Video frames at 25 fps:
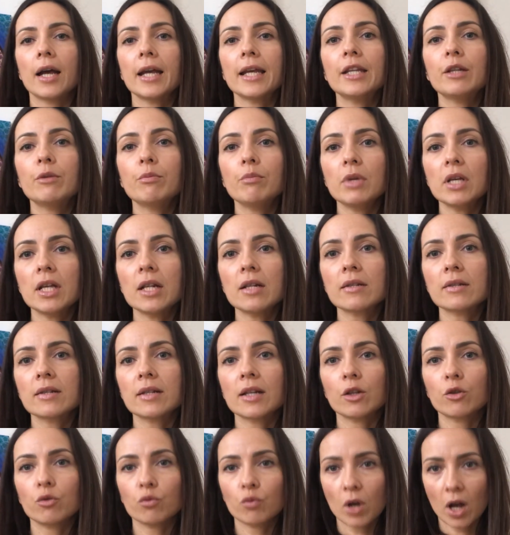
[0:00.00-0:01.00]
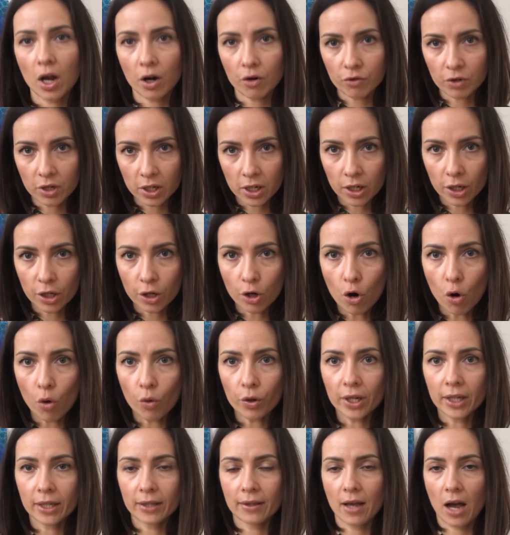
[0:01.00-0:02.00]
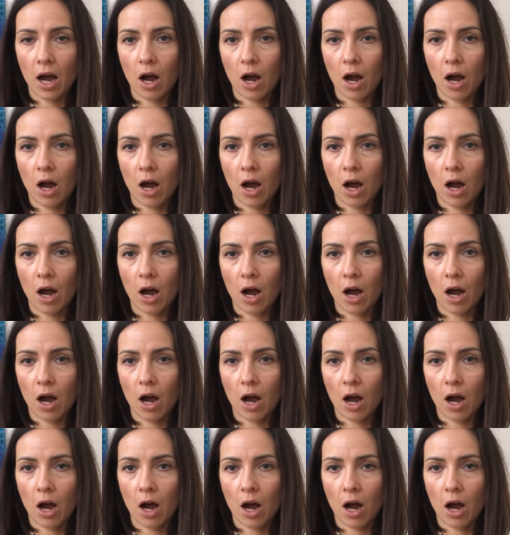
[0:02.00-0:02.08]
it means that we are really going